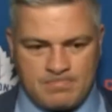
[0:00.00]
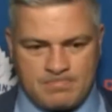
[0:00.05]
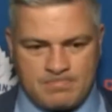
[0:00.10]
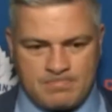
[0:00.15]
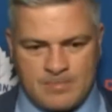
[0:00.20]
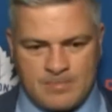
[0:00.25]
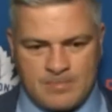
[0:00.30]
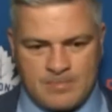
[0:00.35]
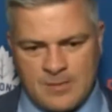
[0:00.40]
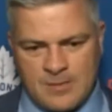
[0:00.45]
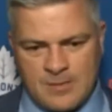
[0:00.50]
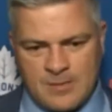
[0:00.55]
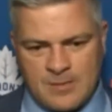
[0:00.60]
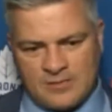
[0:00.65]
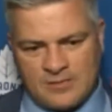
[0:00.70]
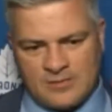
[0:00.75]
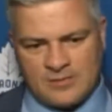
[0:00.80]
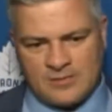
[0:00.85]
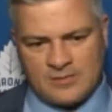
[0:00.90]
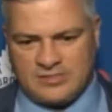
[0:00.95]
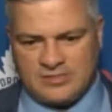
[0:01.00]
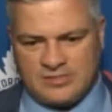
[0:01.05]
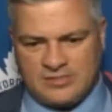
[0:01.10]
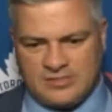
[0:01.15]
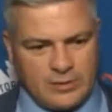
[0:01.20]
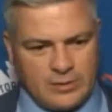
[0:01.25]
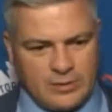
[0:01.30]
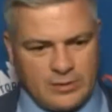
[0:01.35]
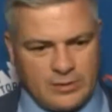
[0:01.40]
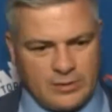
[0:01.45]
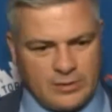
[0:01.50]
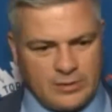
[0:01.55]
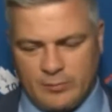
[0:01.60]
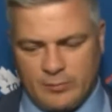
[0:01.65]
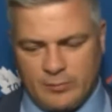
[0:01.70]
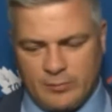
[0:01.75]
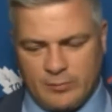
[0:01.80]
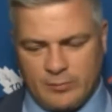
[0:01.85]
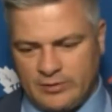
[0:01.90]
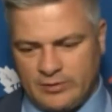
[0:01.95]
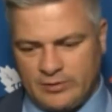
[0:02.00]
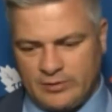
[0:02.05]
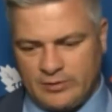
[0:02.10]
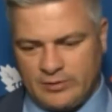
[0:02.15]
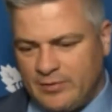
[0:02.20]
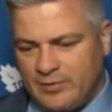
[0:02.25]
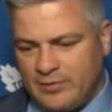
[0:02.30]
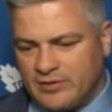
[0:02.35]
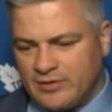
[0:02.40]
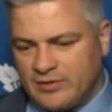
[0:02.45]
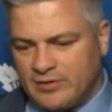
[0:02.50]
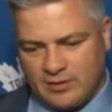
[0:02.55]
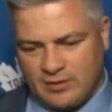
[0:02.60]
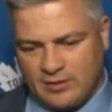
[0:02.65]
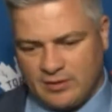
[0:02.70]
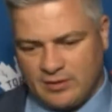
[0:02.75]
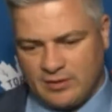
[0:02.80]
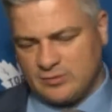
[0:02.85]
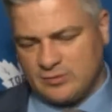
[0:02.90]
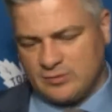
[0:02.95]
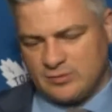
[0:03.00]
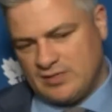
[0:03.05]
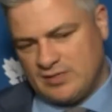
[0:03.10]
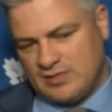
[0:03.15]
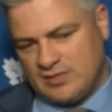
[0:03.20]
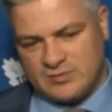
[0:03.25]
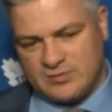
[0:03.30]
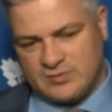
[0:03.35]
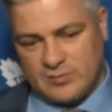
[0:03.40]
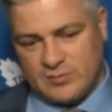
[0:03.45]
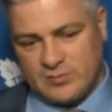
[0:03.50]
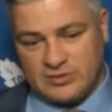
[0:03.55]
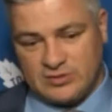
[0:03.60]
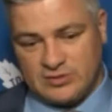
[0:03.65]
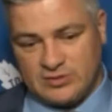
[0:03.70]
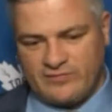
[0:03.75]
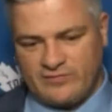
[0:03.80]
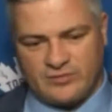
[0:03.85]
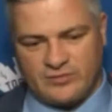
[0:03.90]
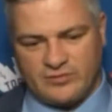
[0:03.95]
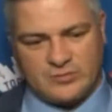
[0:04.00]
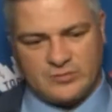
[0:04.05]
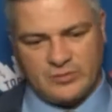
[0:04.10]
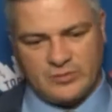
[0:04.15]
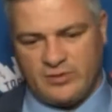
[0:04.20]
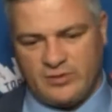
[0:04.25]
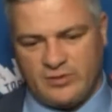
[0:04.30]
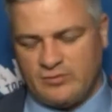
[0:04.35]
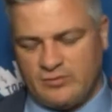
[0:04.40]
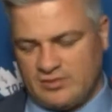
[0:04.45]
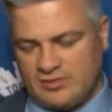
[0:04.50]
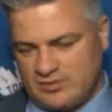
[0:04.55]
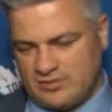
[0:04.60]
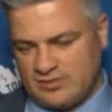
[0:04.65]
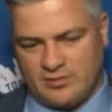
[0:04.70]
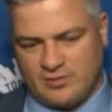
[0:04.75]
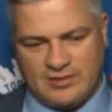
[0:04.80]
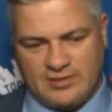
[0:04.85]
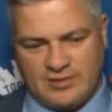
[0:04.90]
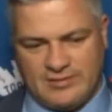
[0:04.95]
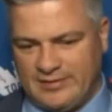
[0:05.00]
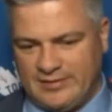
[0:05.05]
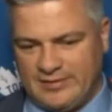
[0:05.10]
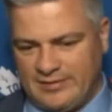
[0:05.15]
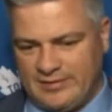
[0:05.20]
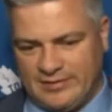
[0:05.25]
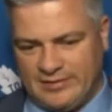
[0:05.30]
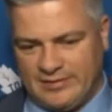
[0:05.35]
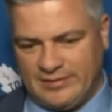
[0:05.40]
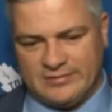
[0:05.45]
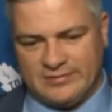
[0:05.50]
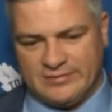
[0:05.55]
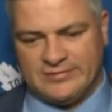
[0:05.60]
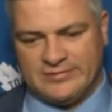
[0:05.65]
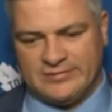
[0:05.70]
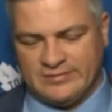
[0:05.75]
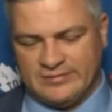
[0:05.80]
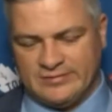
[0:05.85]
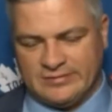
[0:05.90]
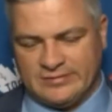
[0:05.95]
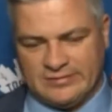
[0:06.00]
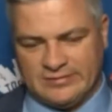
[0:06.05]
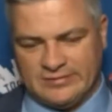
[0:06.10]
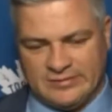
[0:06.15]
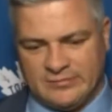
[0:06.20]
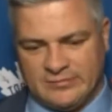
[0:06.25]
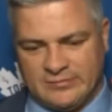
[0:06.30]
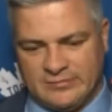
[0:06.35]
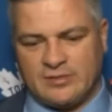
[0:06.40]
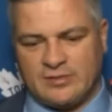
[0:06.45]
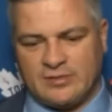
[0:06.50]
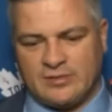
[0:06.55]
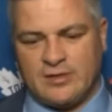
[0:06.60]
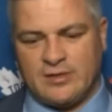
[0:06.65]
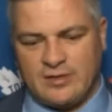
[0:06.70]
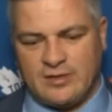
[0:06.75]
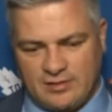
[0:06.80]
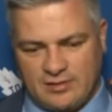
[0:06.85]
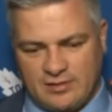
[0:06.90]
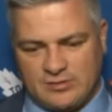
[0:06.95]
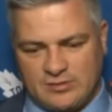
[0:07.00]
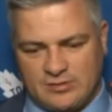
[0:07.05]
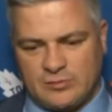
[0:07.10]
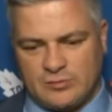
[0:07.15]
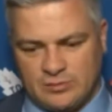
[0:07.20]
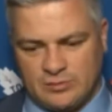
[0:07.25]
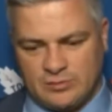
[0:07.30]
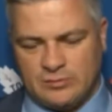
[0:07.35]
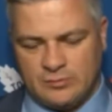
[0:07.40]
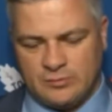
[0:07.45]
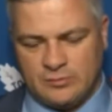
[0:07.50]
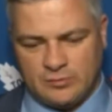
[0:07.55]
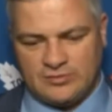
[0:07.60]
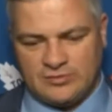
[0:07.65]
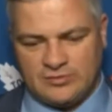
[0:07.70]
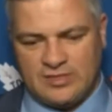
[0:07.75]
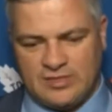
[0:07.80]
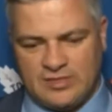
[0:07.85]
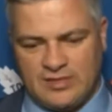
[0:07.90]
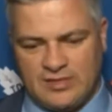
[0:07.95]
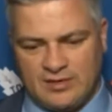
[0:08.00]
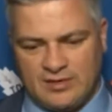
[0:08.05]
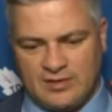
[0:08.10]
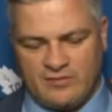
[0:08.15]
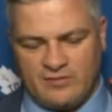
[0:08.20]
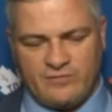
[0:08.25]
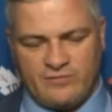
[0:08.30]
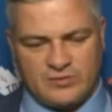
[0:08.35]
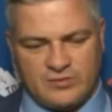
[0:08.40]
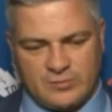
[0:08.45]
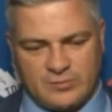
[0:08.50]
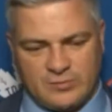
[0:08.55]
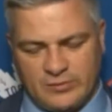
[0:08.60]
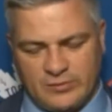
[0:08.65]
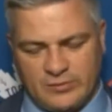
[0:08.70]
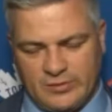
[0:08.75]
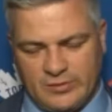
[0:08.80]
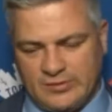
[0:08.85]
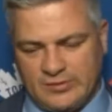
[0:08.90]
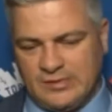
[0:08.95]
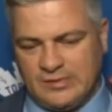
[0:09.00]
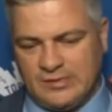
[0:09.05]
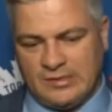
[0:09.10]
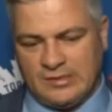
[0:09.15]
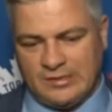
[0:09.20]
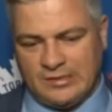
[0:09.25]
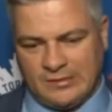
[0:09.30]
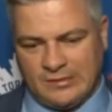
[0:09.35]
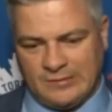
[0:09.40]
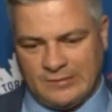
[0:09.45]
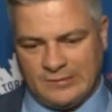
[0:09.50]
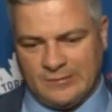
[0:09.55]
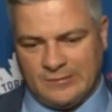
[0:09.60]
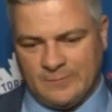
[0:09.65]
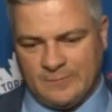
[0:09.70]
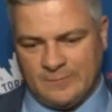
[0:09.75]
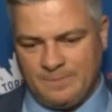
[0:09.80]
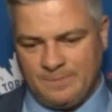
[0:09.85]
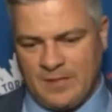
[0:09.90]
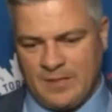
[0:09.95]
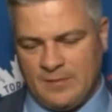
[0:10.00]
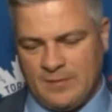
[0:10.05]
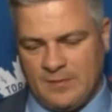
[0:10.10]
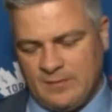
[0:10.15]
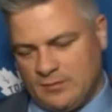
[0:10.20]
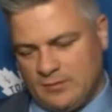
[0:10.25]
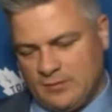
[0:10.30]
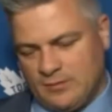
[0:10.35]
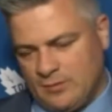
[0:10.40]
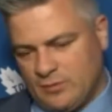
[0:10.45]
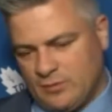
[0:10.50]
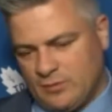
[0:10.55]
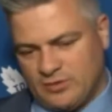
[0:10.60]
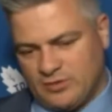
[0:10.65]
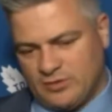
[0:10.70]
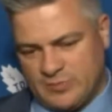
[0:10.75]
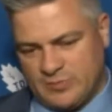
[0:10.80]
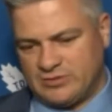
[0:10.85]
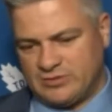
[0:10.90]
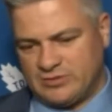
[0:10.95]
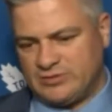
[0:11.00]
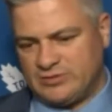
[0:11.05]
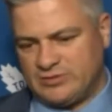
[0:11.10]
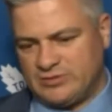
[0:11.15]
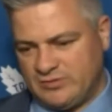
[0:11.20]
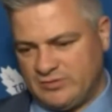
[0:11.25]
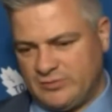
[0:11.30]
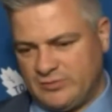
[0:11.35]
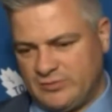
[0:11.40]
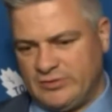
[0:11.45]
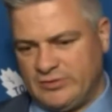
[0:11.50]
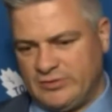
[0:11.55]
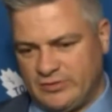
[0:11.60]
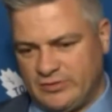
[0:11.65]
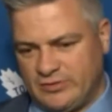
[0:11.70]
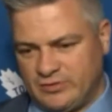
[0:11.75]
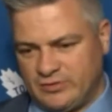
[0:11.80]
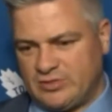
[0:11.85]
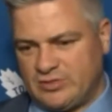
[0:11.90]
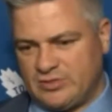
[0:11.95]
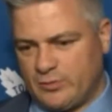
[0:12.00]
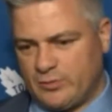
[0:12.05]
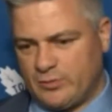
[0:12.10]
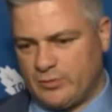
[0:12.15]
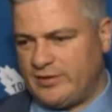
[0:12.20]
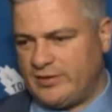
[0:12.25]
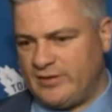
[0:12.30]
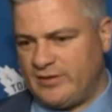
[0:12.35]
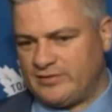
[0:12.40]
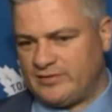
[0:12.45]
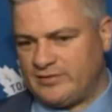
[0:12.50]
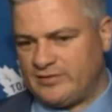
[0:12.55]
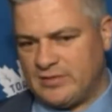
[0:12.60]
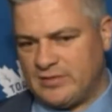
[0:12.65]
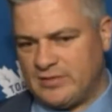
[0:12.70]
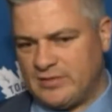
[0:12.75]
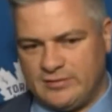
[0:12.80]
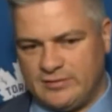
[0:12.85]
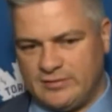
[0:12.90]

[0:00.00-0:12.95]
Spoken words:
I'd just like to see us play. I thought we played a good game here today in lots of ways, especially that first period. You want to start like that again. There's a lot of things we'll take out of that first period. And, you know, you want our special teams to be good, which they were again here tonight.